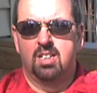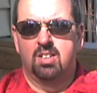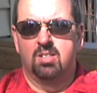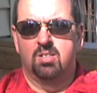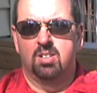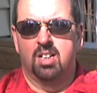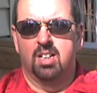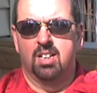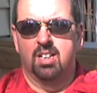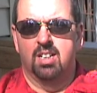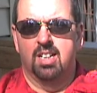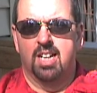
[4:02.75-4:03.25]

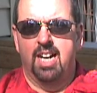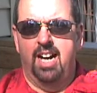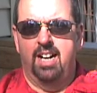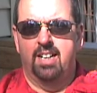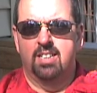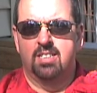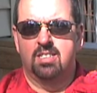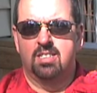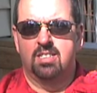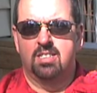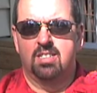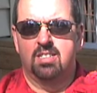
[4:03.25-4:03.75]
Well, the
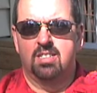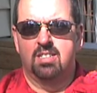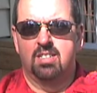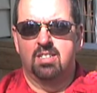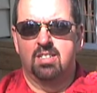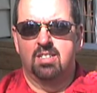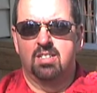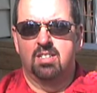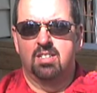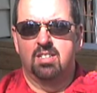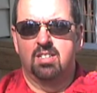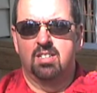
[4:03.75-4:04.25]
last
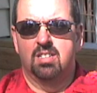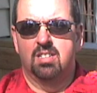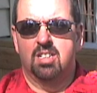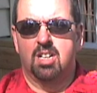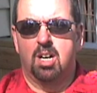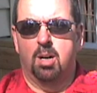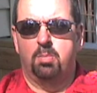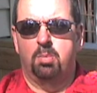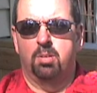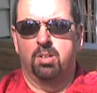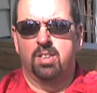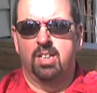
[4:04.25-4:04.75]

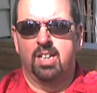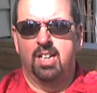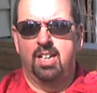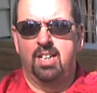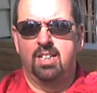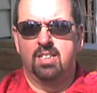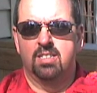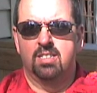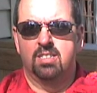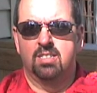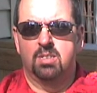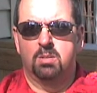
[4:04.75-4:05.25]
couple
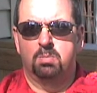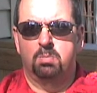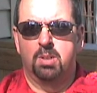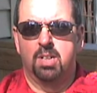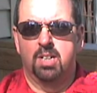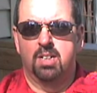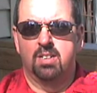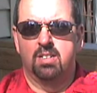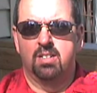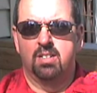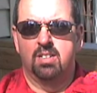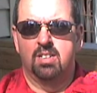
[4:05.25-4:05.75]
days it's
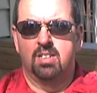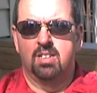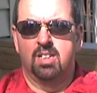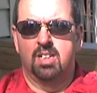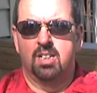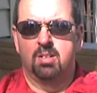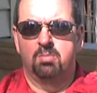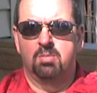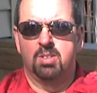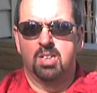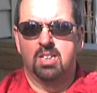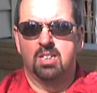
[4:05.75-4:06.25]
been
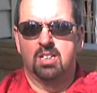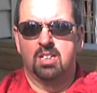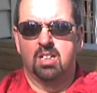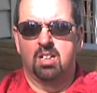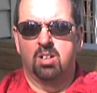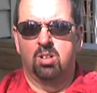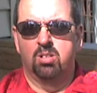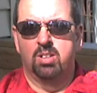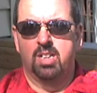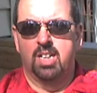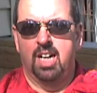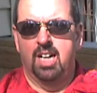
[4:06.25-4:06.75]
in the
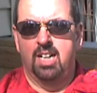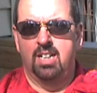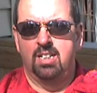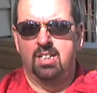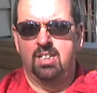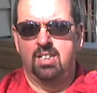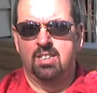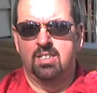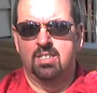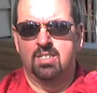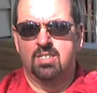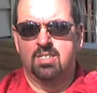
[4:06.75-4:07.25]
low
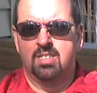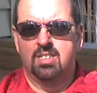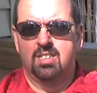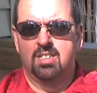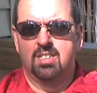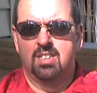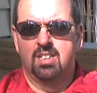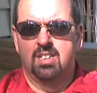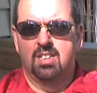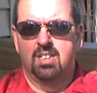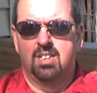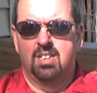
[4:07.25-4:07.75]
90s.
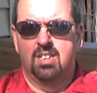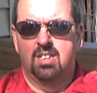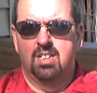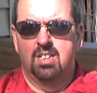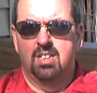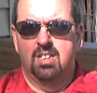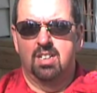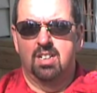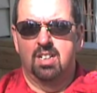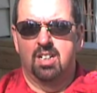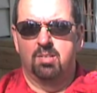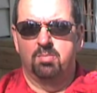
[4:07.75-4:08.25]

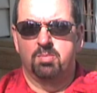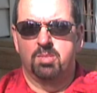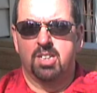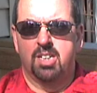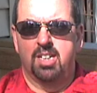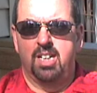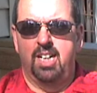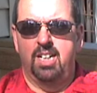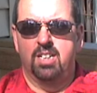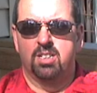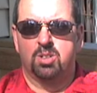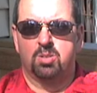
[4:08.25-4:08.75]

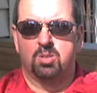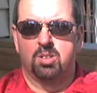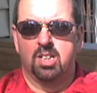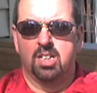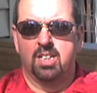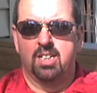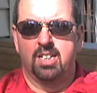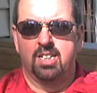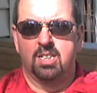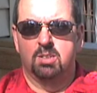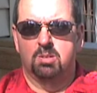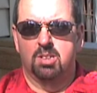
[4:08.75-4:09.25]
Today it's
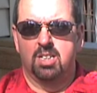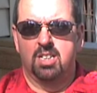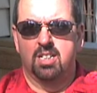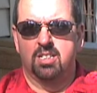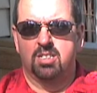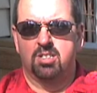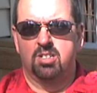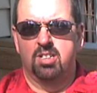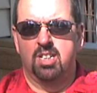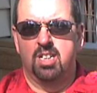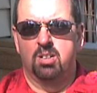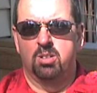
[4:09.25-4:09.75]
really nice, but
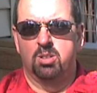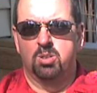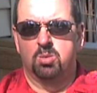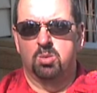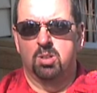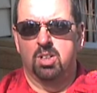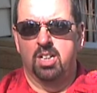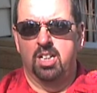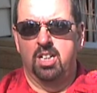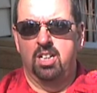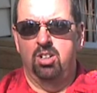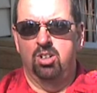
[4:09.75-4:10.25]
yesterday it was
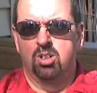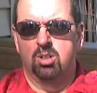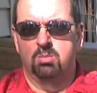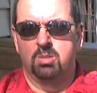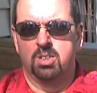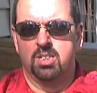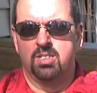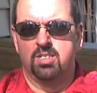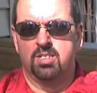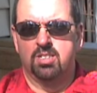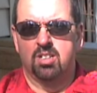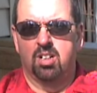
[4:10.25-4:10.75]
really
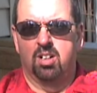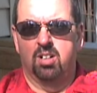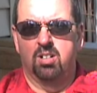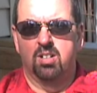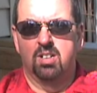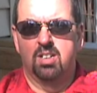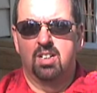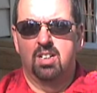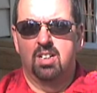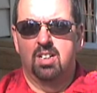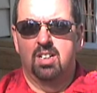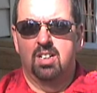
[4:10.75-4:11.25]
humid, so
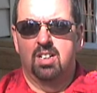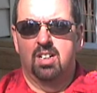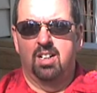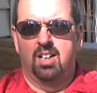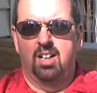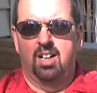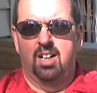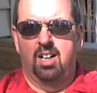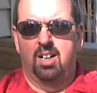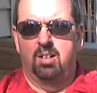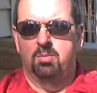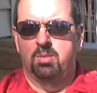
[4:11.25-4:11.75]

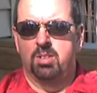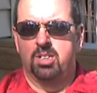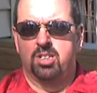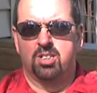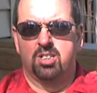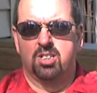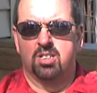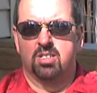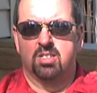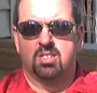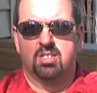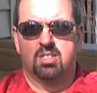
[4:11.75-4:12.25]
it's
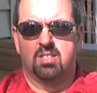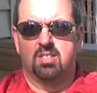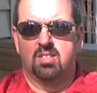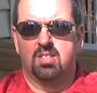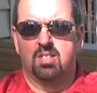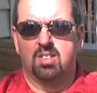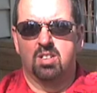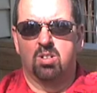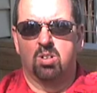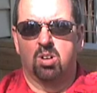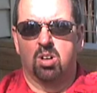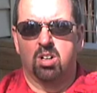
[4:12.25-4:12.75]
just
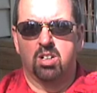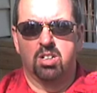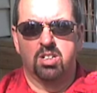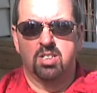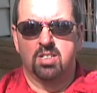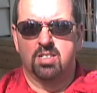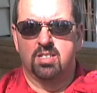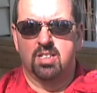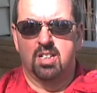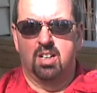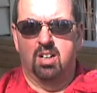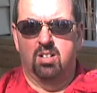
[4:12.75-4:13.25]

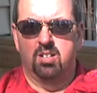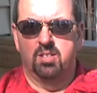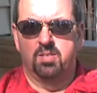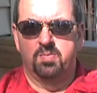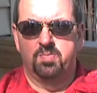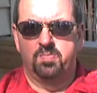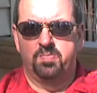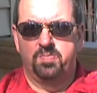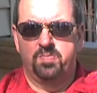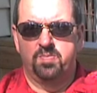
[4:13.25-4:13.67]
gorgeous out.